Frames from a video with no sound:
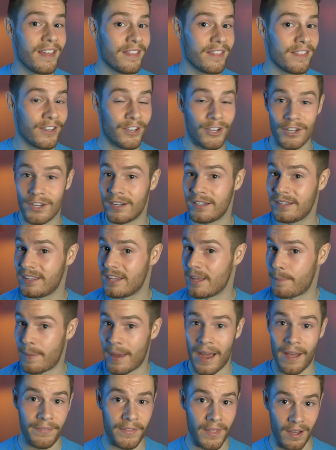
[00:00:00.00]
the good, the
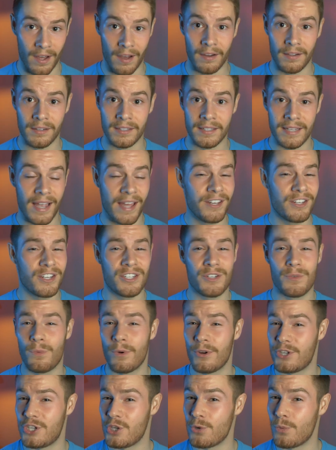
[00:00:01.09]
bad, the ugly, and just
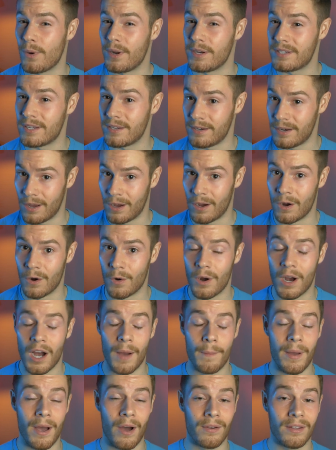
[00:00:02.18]
what you want to know
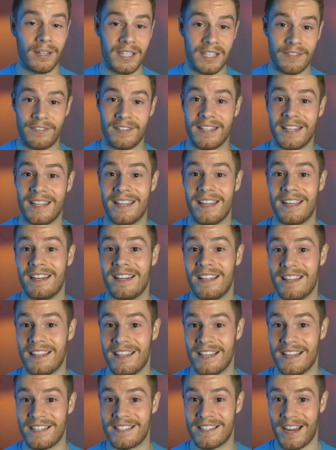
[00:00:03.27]
about living in
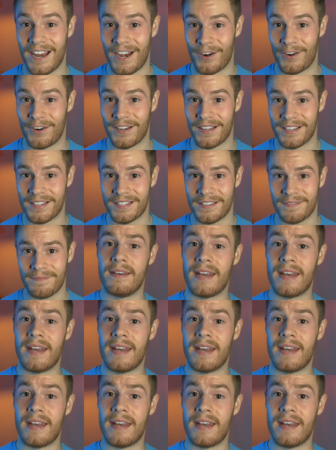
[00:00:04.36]
these areas.